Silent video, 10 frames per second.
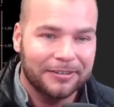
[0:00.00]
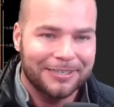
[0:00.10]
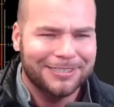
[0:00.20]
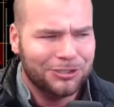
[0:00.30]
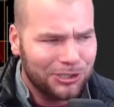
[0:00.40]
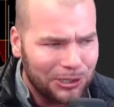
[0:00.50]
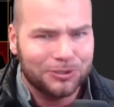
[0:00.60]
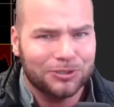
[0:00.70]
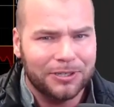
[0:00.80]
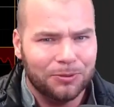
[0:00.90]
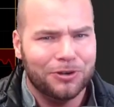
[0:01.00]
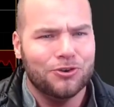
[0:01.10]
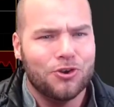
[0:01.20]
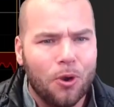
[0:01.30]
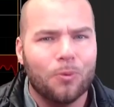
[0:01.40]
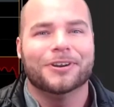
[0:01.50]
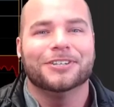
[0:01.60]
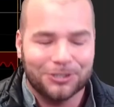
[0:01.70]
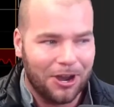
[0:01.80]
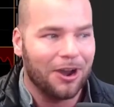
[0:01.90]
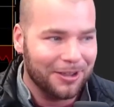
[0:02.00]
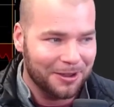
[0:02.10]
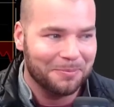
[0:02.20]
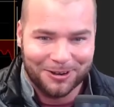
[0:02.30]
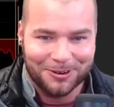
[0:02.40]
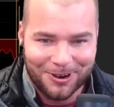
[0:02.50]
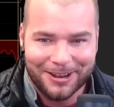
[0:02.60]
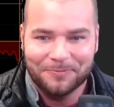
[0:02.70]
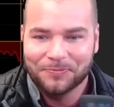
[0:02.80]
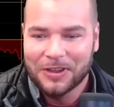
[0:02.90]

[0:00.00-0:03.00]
is usually when no one is talking about it, right?